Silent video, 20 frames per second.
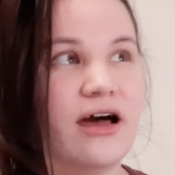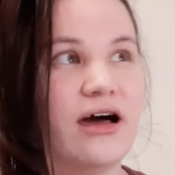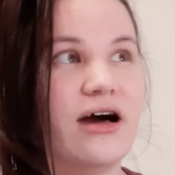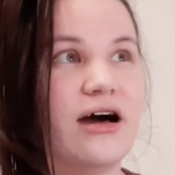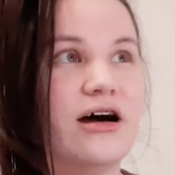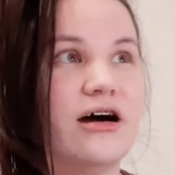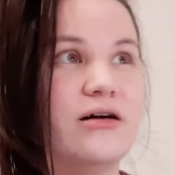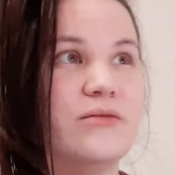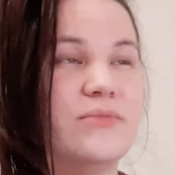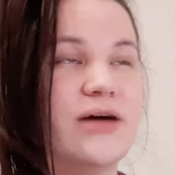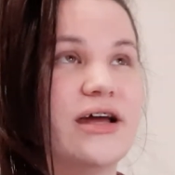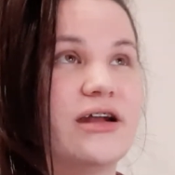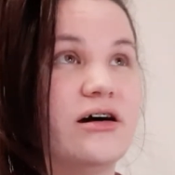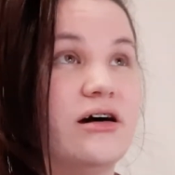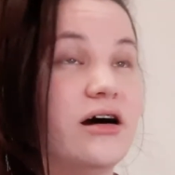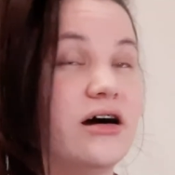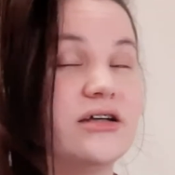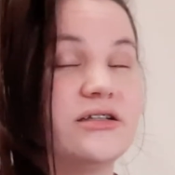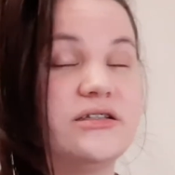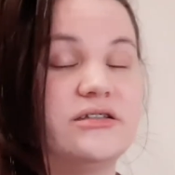at a
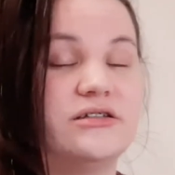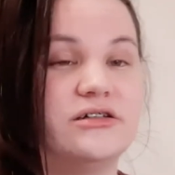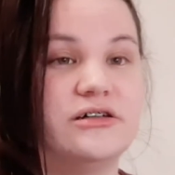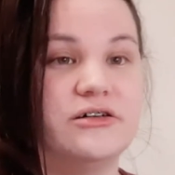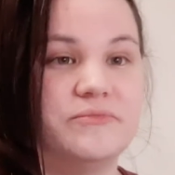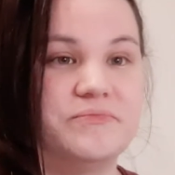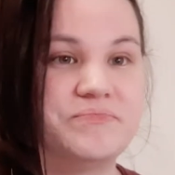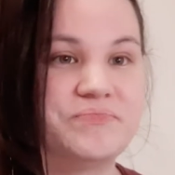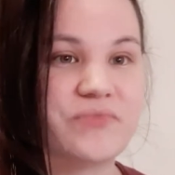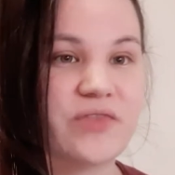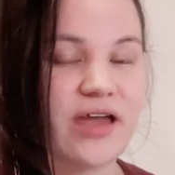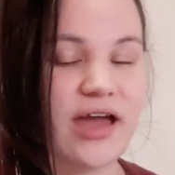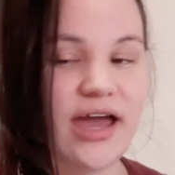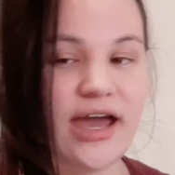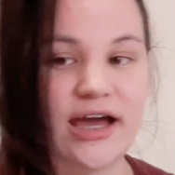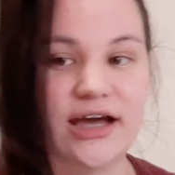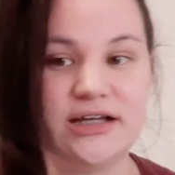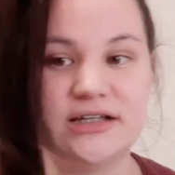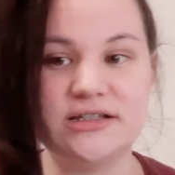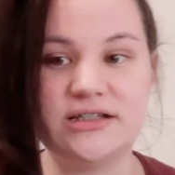hostel
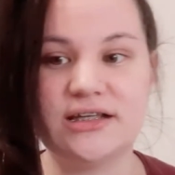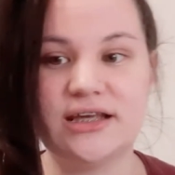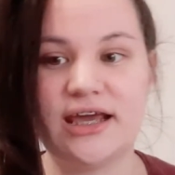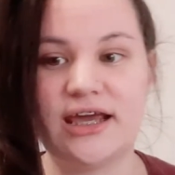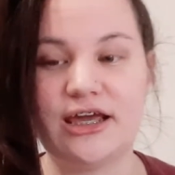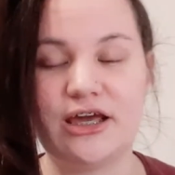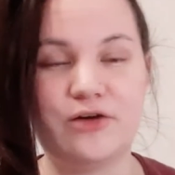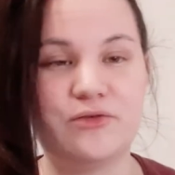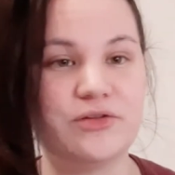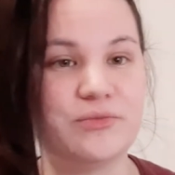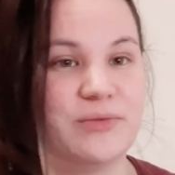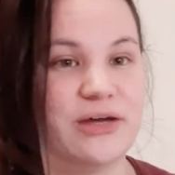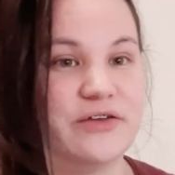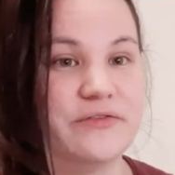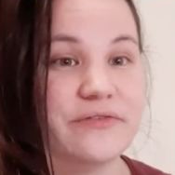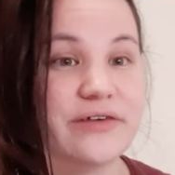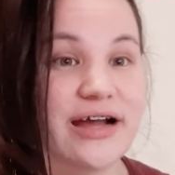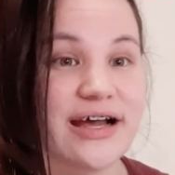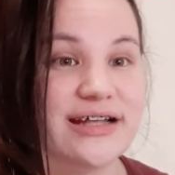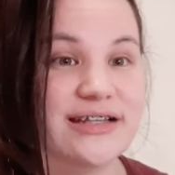and hang out with my
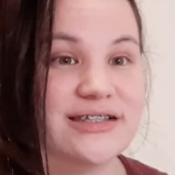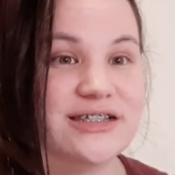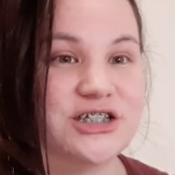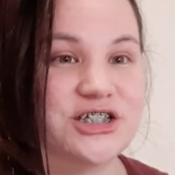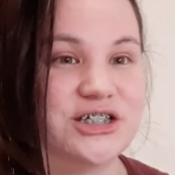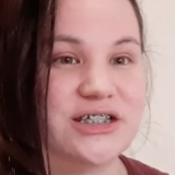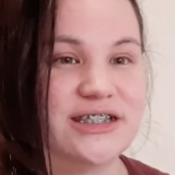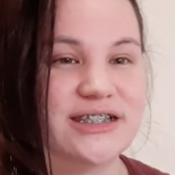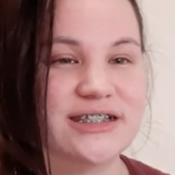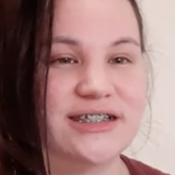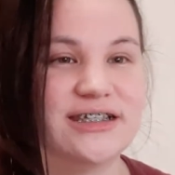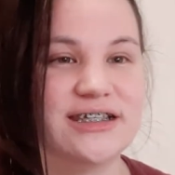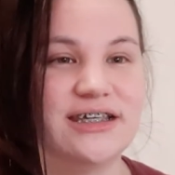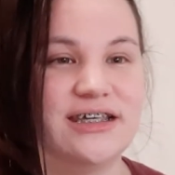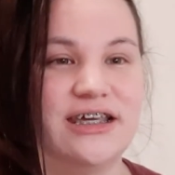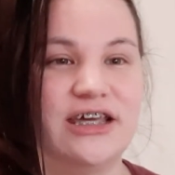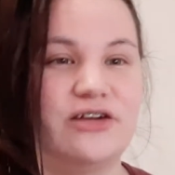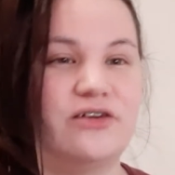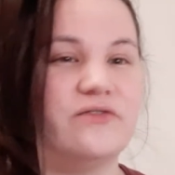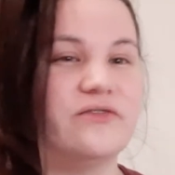friends, just
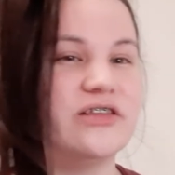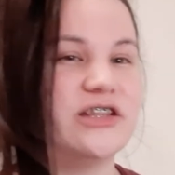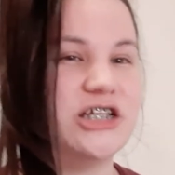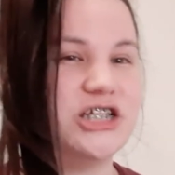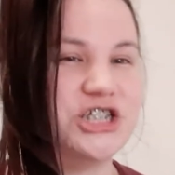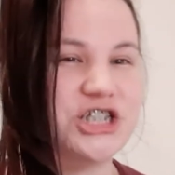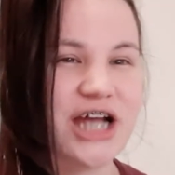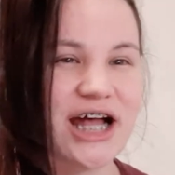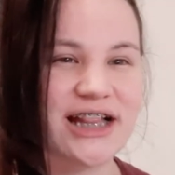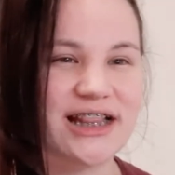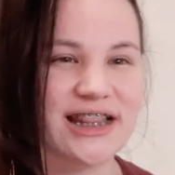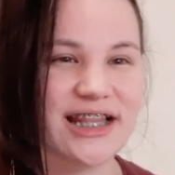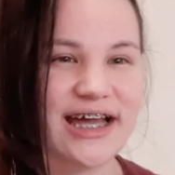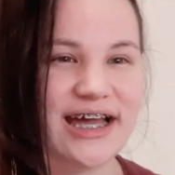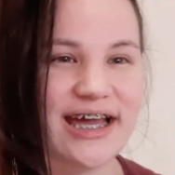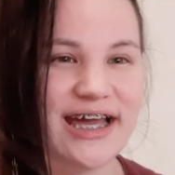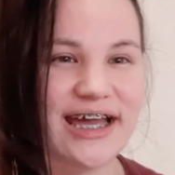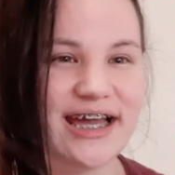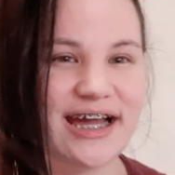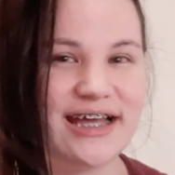get over the jet lag.